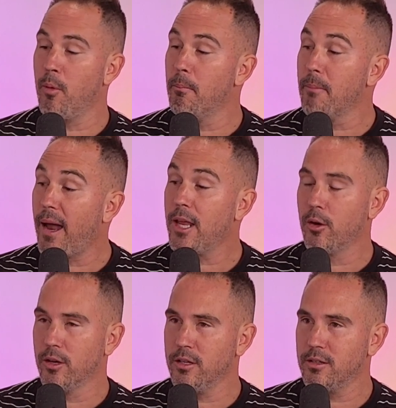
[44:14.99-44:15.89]
to put money
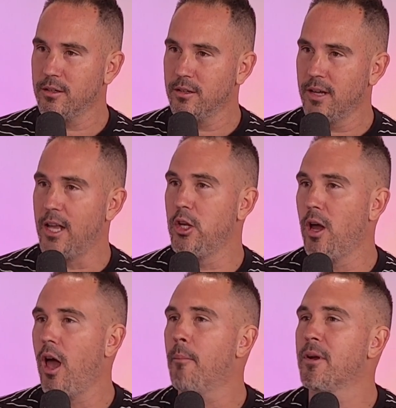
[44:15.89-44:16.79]
on it. It could write. And you
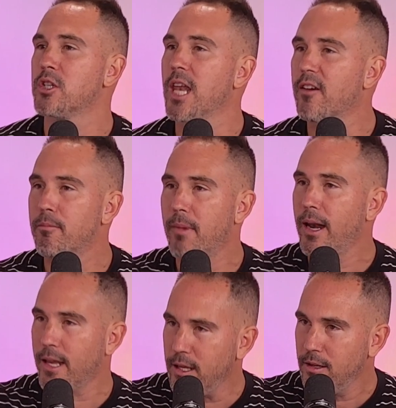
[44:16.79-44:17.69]
know how much I love
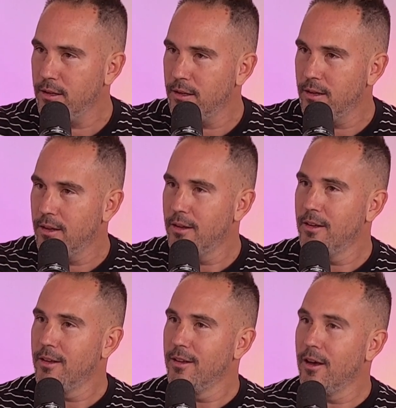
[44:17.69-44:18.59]
money. Yes, I
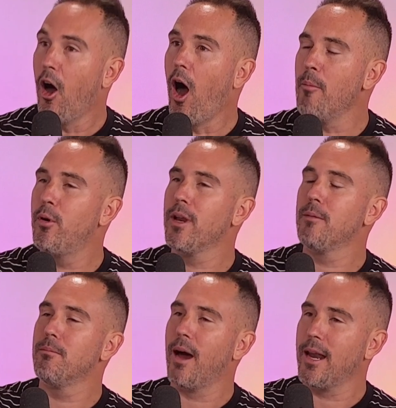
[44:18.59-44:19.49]
do. I'm
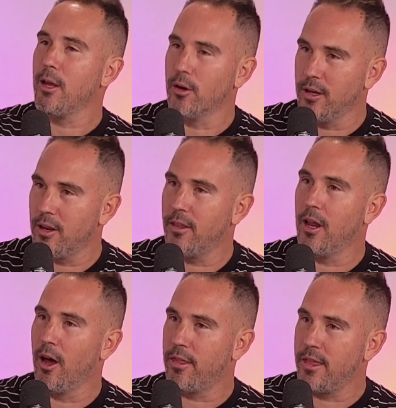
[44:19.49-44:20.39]
putting money on it
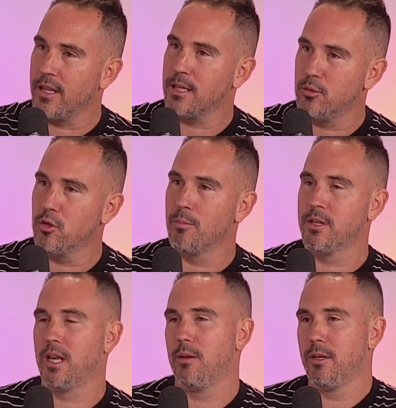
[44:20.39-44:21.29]
that I think some jobs
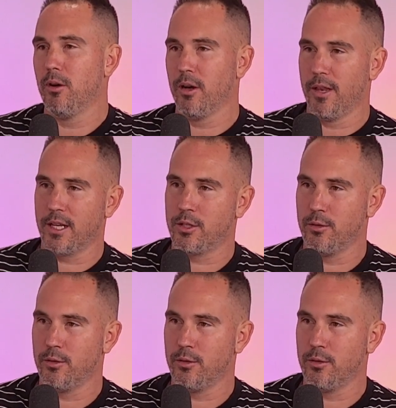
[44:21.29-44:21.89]
are going to be gone in the next